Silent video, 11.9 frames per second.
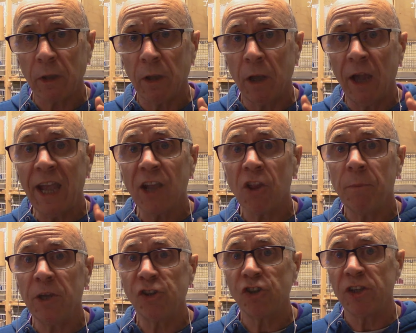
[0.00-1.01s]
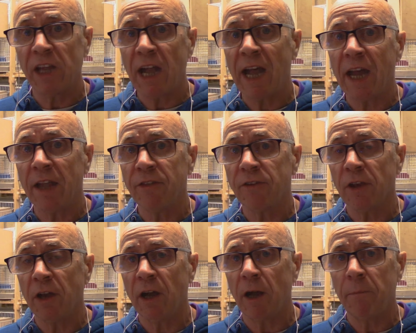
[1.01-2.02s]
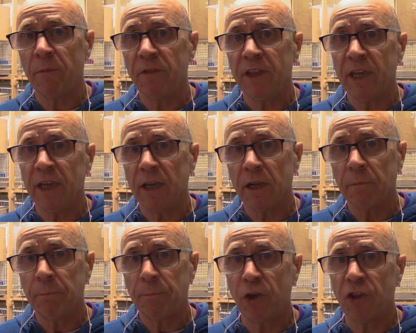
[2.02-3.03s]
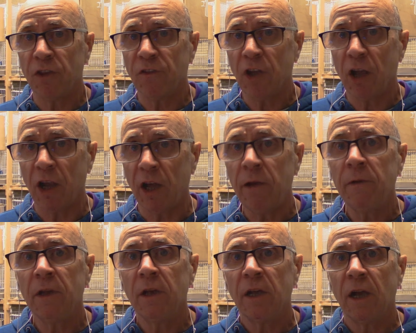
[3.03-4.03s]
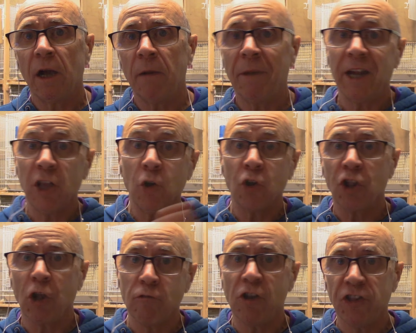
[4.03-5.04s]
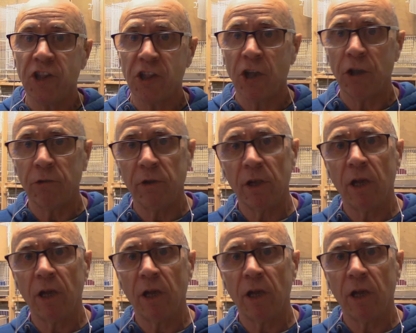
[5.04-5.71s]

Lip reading: exhibition and the birds of colour, and he also runs his own